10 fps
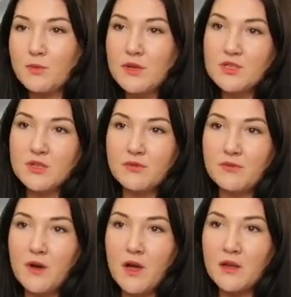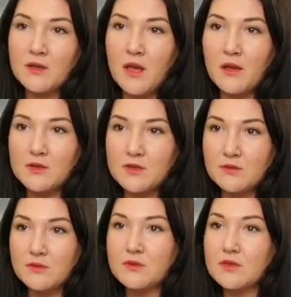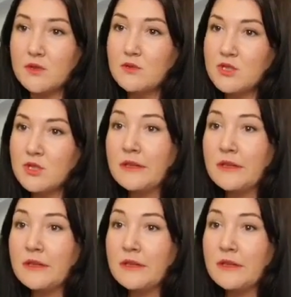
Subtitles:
pension fund and to social